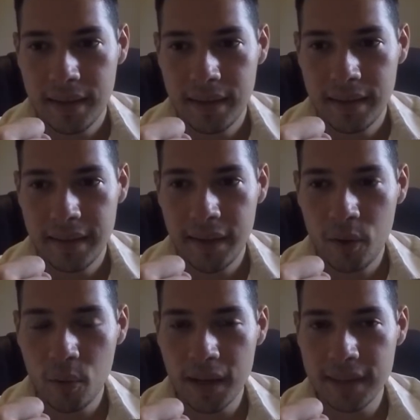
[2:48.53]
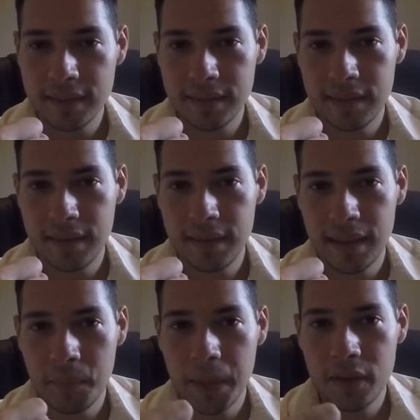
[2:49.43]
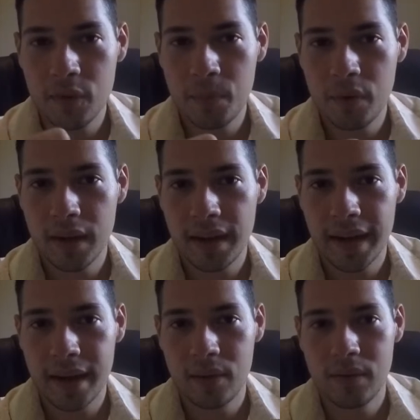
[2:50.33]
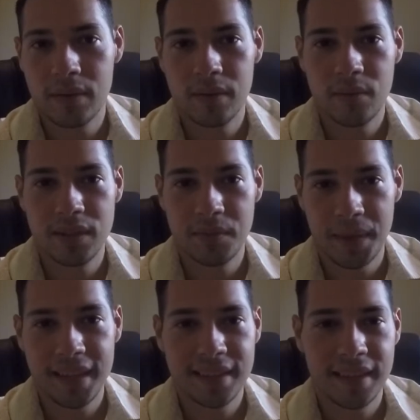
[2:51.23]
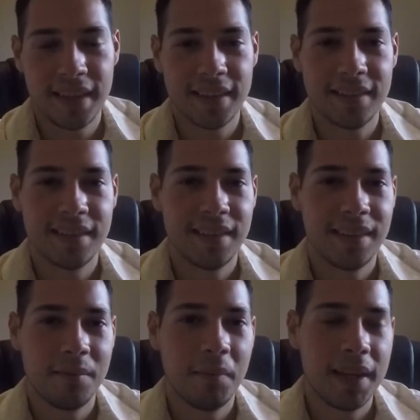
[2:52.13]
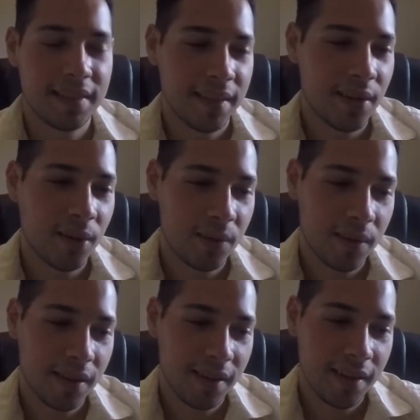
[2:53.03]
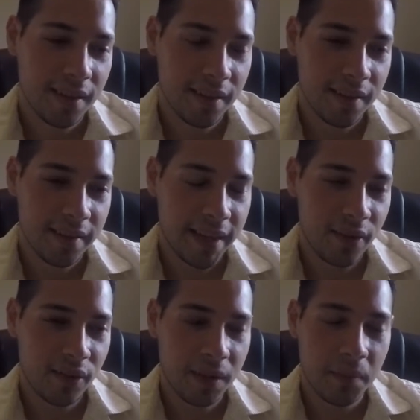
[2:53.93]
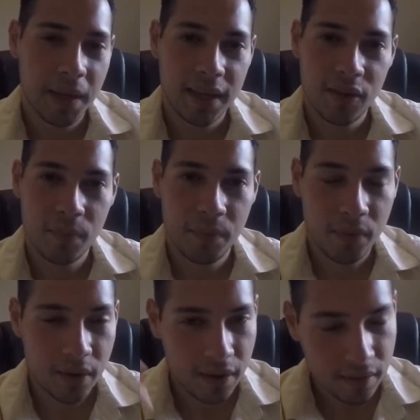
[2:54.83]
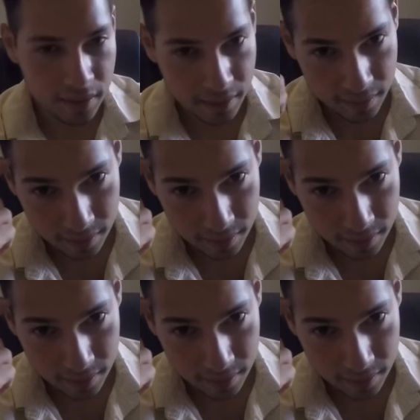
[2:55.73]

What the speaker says: in the U.S. they make you put a gown, which makes sense. In Mexico, they only make you put on the